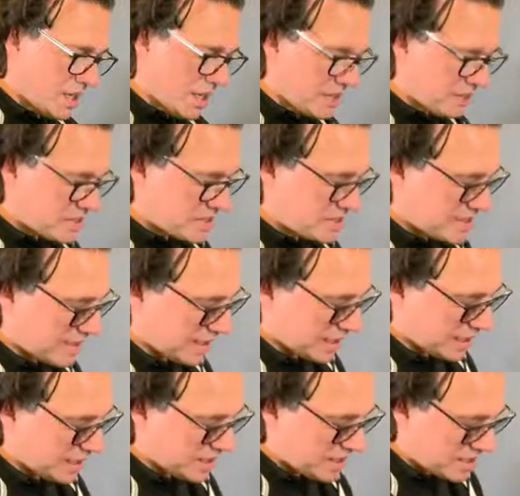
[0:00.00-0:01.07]
And you still
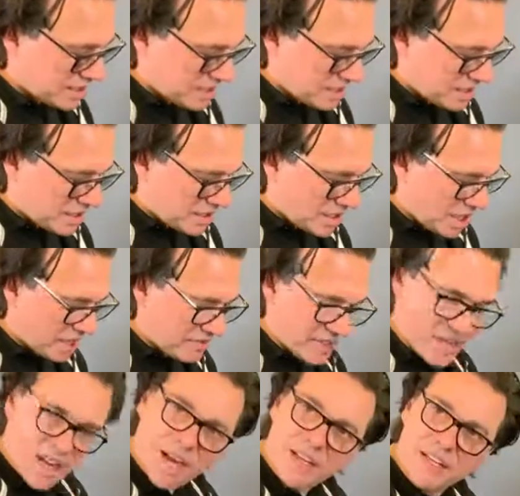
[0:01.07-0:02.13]
have a
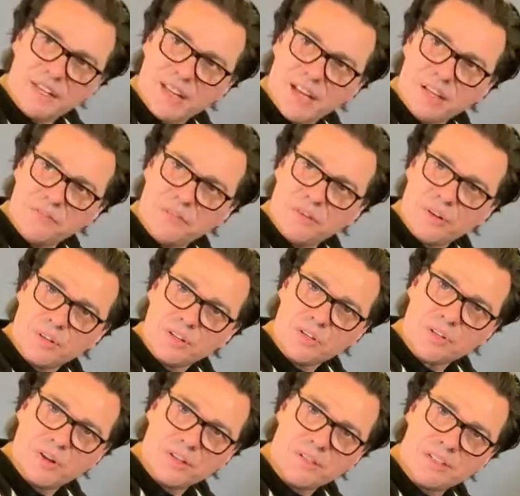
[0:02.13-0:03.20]
guideline for the
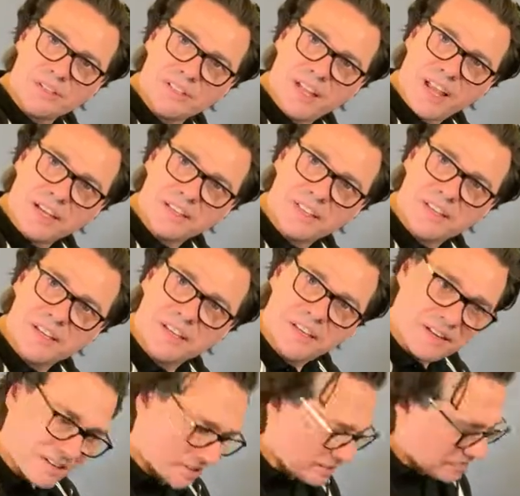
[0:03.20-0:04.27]
shortest lengths
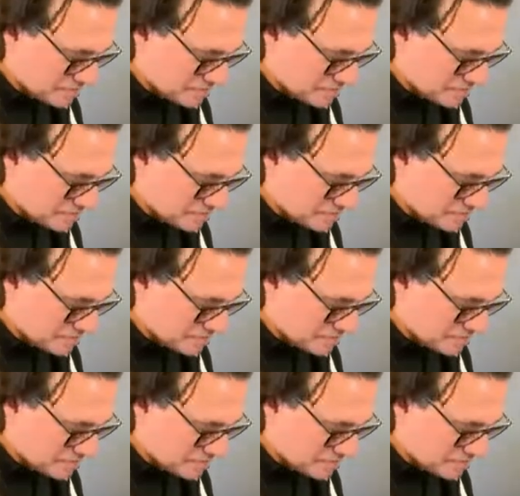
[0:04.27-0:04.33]
here.